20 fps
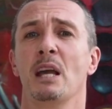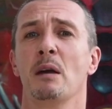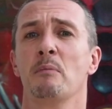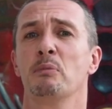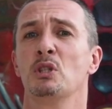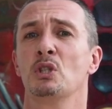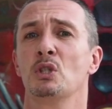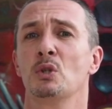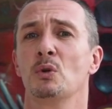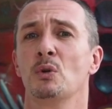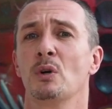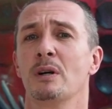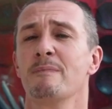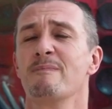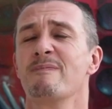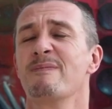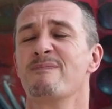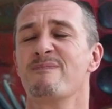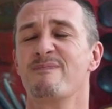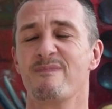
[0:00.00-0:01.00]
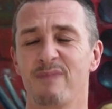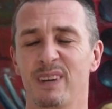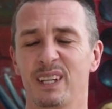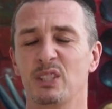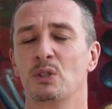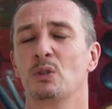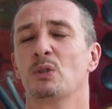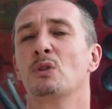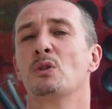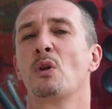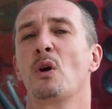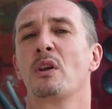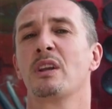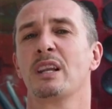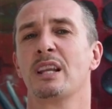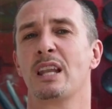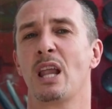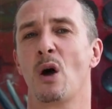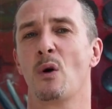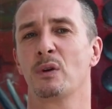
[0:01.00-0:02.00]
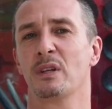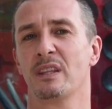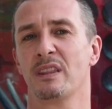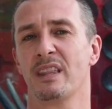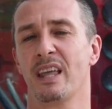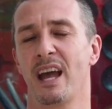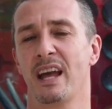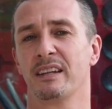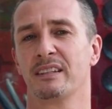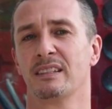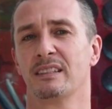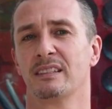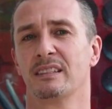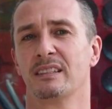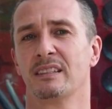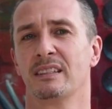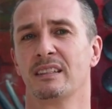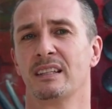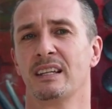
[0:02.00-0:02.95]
Yeah, be sure, but you're not alone in that.